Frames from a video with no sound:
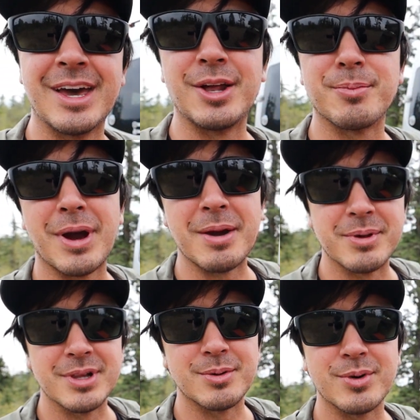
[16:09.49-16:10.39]
It'll probably
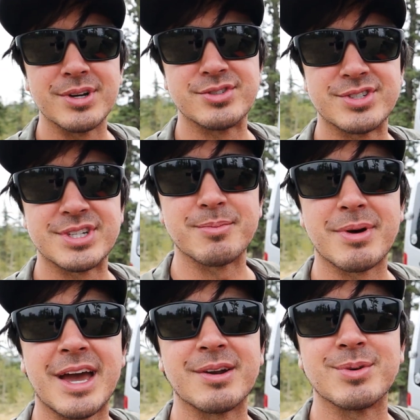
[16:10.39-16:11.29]
be a little more interesting
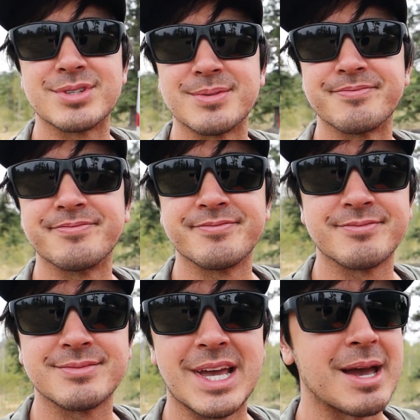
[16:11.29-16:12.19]
mine with some
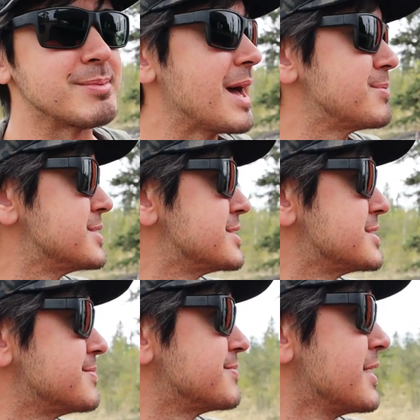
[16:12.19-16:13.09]
time
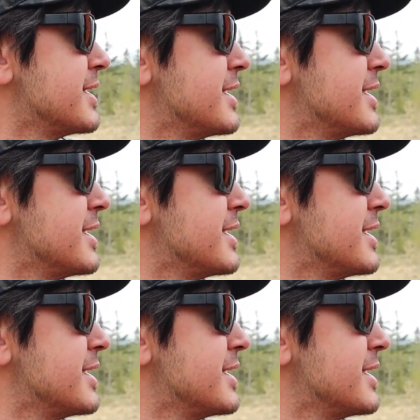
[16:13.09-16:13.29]
lapses and